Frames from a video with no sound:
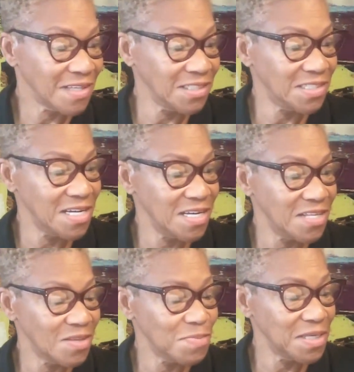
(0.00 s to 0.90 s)
I said it
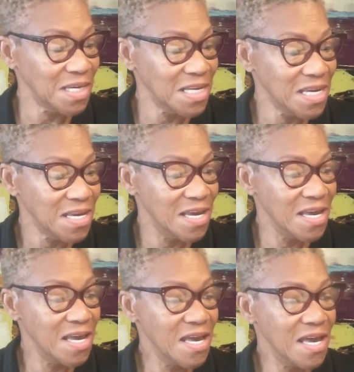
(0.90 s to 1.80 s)
at the beginning.
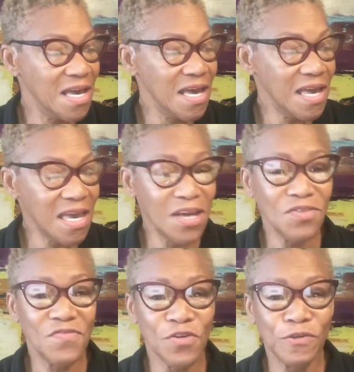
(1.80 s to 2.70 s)

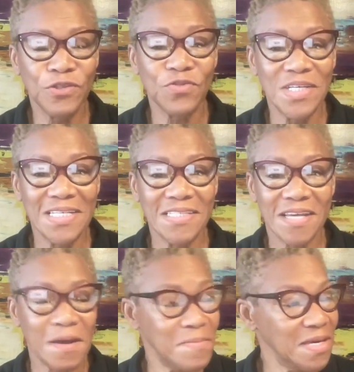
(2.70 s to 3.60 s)
Anniversary is
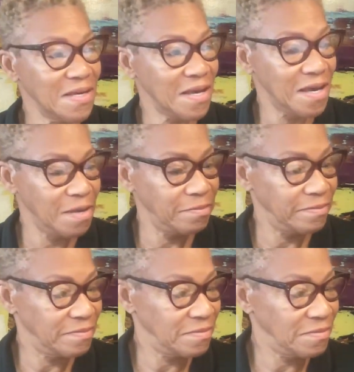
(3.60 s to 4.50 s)
coming
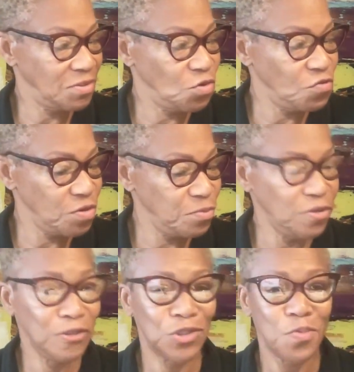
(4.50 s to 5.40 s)
up. November
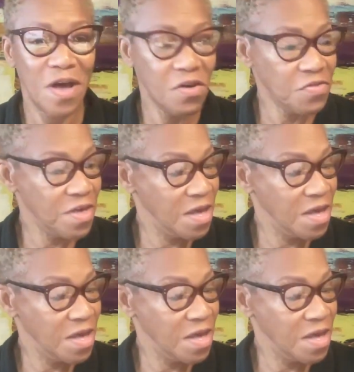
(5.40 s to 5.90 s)
the 12th.